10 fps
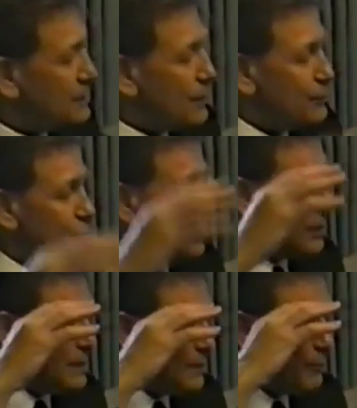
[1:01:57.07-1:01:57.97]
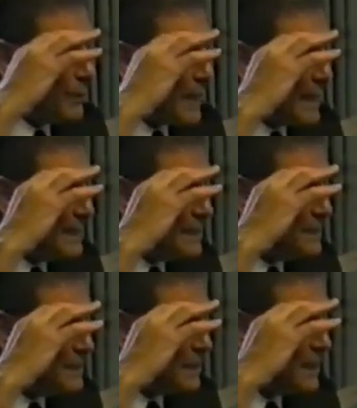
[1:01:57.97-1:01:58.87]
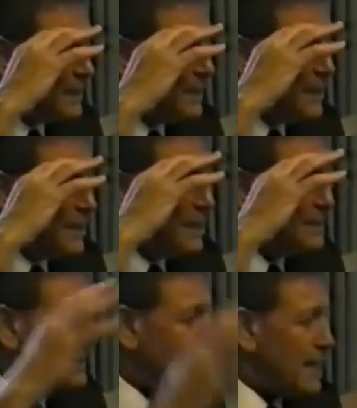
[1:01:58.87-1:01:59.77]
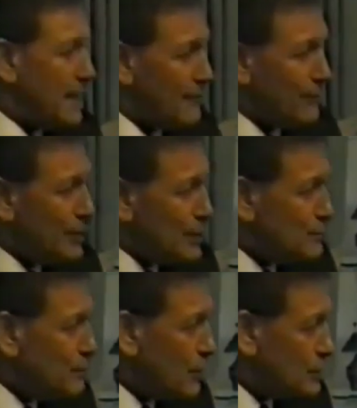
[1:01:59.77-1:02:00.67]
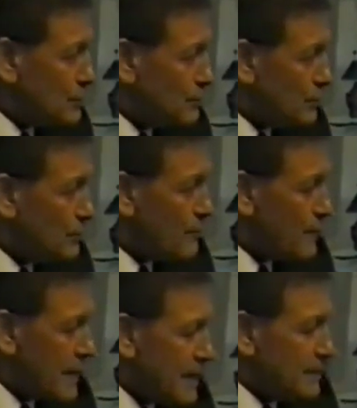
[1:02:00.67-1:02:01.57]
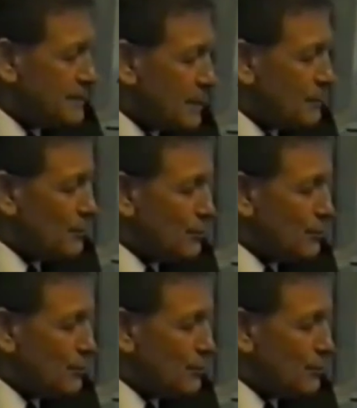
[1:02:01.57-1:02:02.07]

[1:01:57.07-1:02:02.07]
So I've tried to plan this thing as carefully as possible, so